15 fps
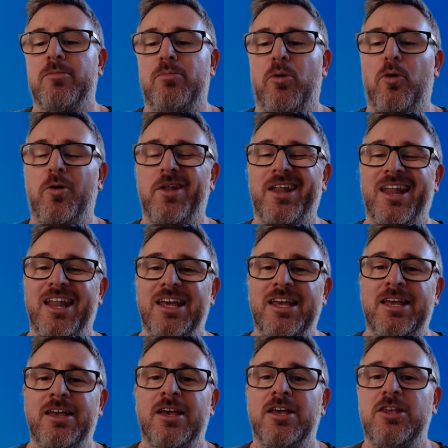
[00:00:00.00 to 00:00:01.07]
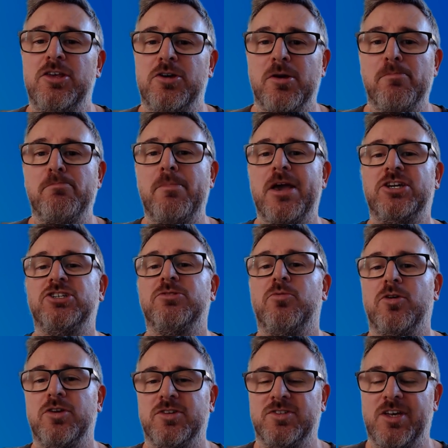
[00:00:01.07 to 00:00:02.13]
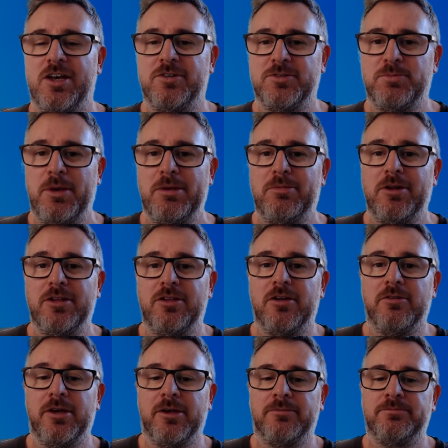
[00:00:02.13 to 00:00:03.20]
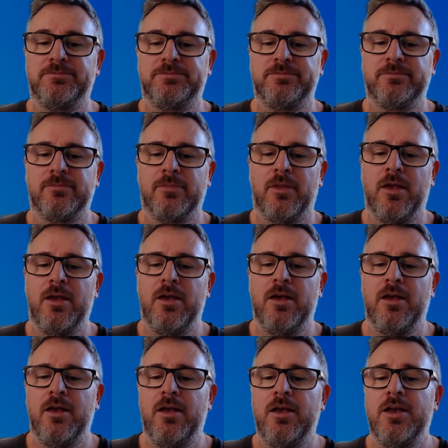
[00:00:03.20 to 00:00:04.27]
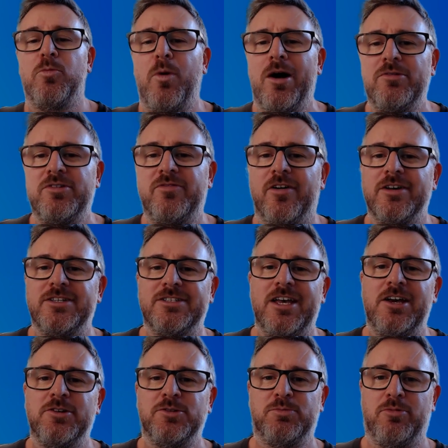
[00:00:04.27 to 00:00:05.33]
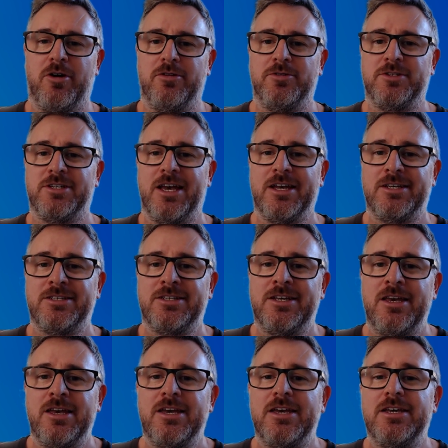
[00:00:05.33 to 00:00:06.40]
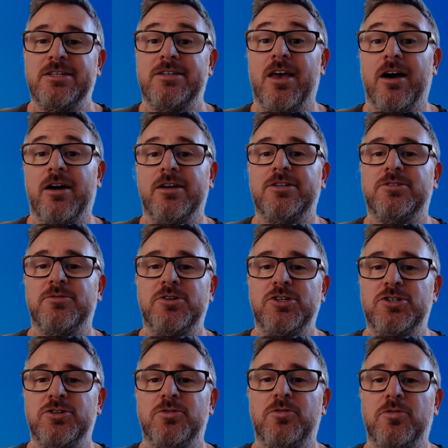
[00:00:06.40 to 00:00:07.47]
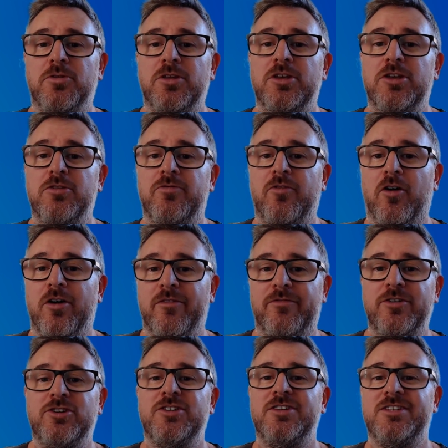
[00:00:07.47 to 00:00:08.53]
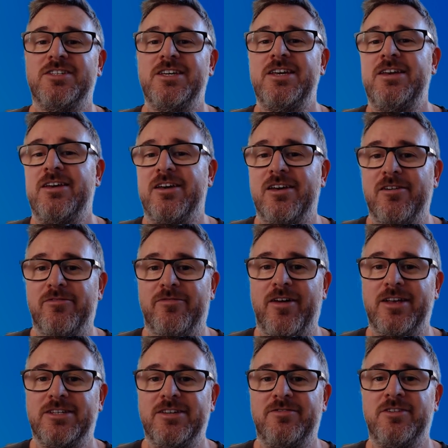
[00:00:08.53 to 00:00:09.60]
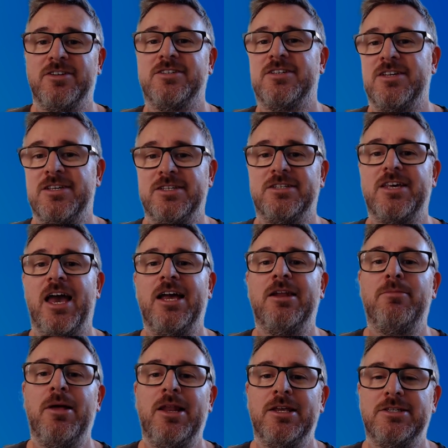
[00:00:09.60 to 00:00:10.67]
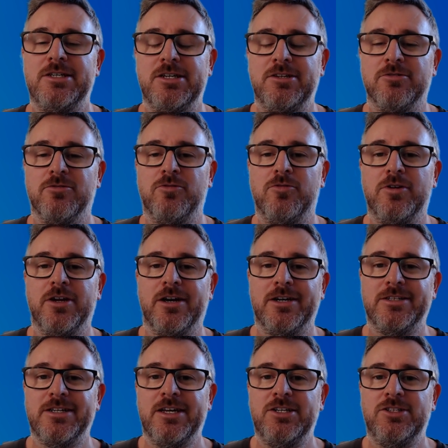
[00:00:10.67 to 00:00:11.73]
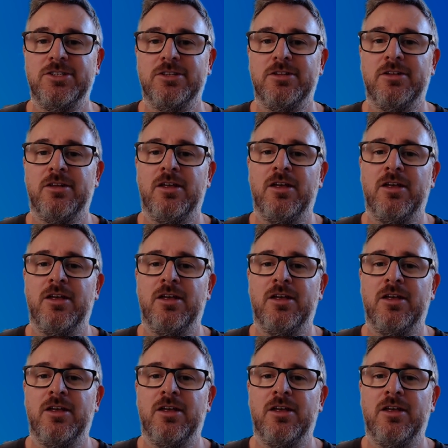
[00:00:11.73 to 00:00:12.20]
importantly, you can measure what your salespeople are doing. A well-defined sales process is going to ensure that you've got efficiency, effectiveness, and scalability in your organization.